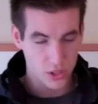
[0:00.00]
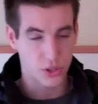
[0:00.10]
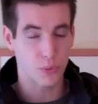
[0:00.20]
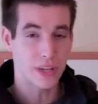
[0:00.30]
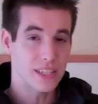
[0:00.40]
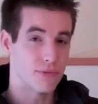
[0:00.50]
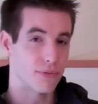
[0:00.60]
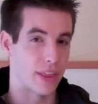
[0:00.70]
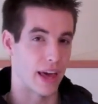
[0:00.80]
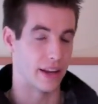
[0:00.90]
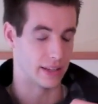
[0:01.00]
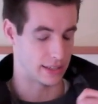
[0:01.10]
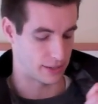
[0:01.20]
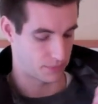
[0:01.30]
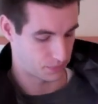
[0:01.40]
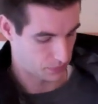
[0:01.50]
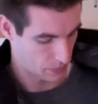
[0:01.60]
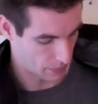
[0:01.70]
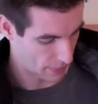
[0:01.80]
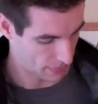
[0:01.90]
The reason for that is
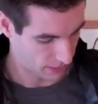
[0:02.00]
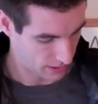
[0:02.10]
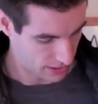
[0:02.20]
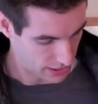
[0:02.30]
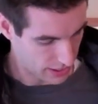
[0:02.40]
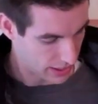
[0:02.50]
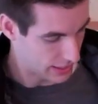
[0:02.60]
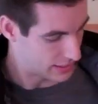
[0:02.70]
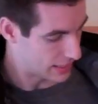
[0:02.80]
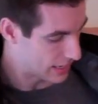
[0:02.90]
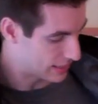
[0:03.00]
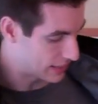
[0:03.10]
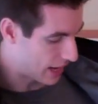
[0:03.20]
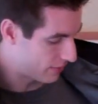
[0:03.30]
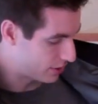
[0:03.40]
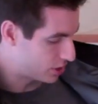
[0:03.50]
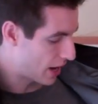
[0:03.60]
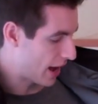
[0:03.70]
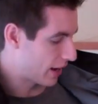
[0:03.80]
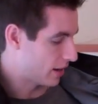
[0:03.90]
the inside of the
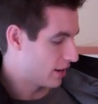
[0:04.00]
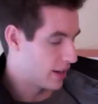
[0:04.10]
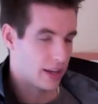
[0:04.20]
jacket.